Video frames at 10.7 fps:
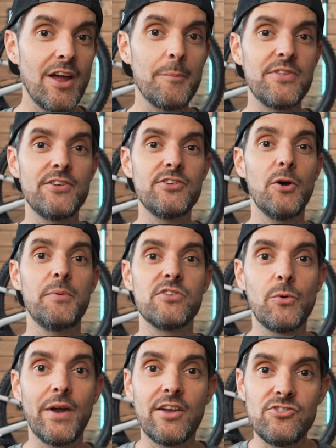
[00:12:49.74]
it up the top as
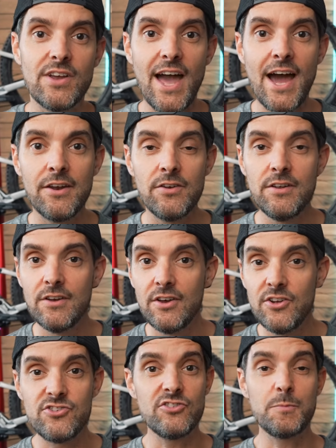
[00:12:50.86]
quick as you can and
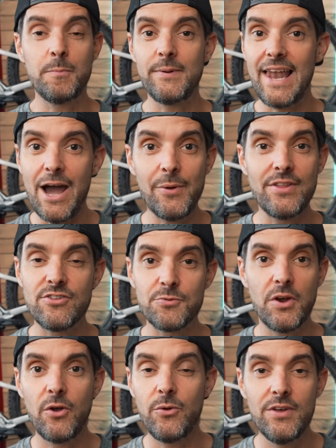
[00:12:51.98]
just plowing
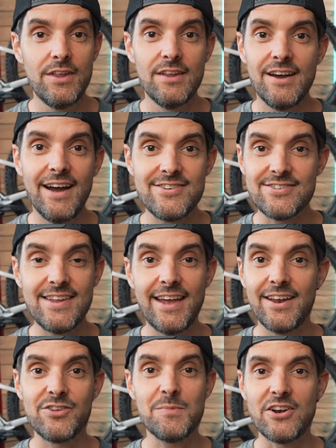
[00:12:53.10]
through and just
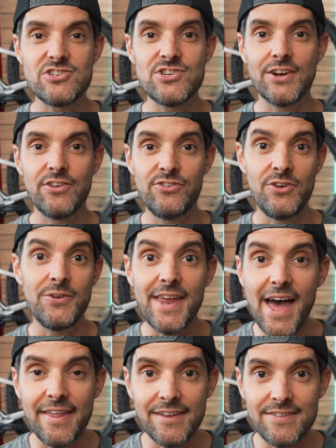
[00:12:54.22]
hitting as much chunk as you
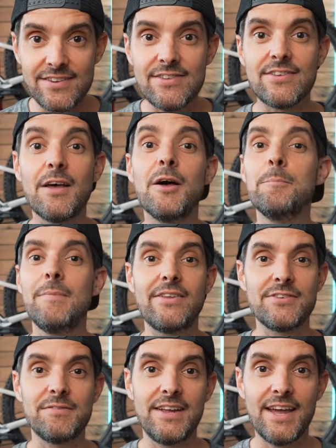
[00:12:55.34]
dare, then this is a
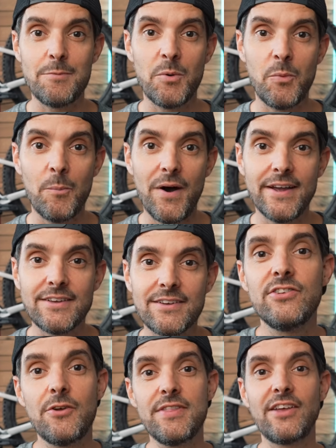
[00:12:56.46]
massively capable bike.
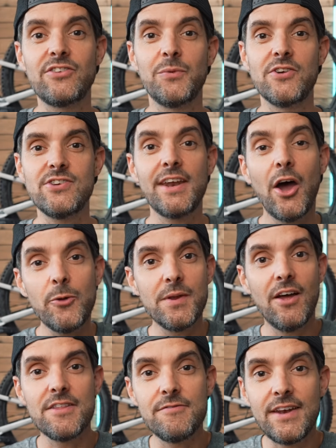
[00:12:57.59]
So thanks for watching. I hope you
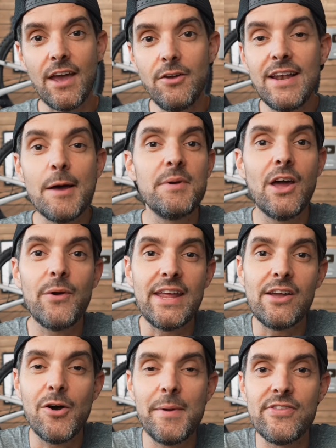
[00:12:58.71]
liked the video. Let me know any
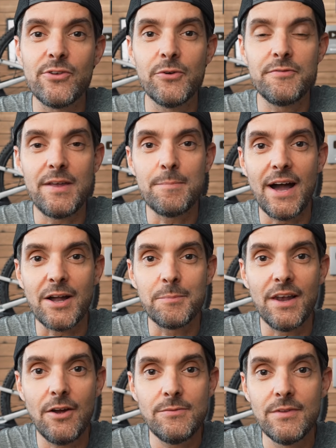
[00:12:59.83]
comments or feedback
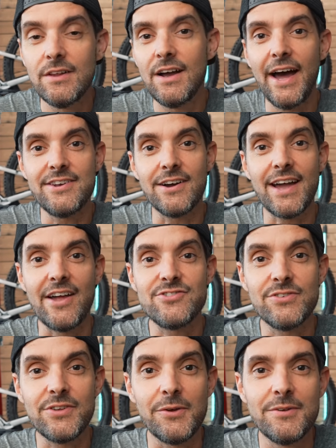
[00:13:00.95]
below, and I'll catch you
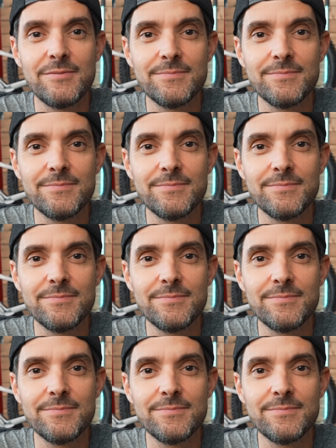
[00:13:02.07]
soon.